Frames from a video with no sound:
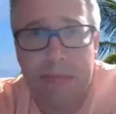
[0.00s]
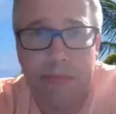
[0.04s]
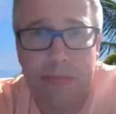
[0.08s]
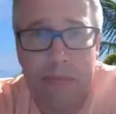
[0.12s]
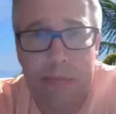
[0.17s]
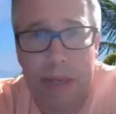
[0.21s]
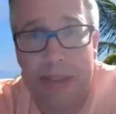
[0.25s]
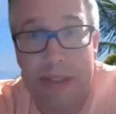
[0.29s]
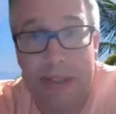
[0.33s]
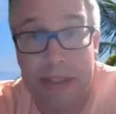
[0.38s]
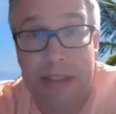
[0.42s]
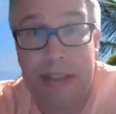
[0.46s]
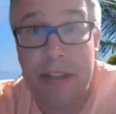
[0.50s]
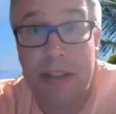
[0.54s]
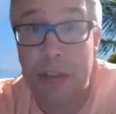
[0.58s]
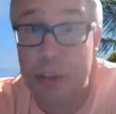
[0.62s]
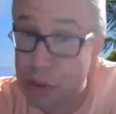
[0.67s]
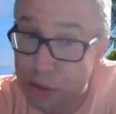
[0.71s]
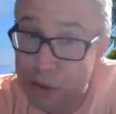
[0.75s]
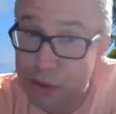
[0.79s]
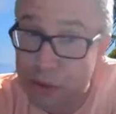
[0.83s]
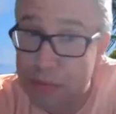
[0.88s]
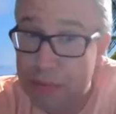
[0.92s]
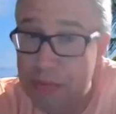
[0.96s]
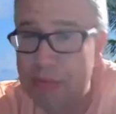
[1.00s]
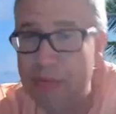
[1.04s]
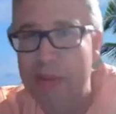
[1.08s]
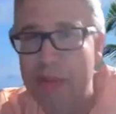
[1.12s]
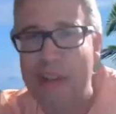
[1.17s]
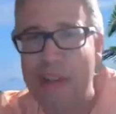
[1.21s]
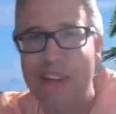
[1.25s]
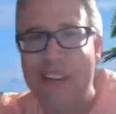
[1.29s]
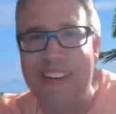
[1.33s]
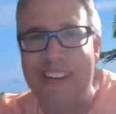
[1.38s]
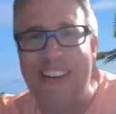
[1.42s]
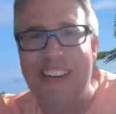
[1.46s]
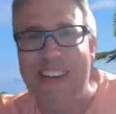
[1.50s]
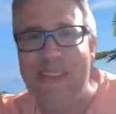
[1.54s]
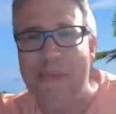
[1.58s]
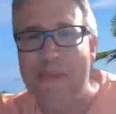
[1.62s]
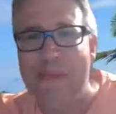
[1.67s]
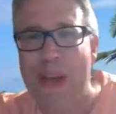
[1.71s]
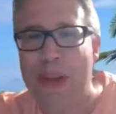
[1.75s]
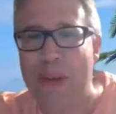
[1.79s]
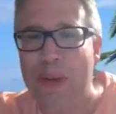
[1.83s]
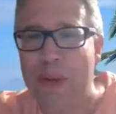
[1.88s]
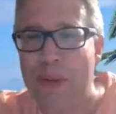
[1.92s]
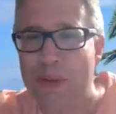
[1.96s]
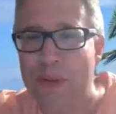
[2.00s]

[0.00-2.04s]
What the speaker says: basically should, but I don't.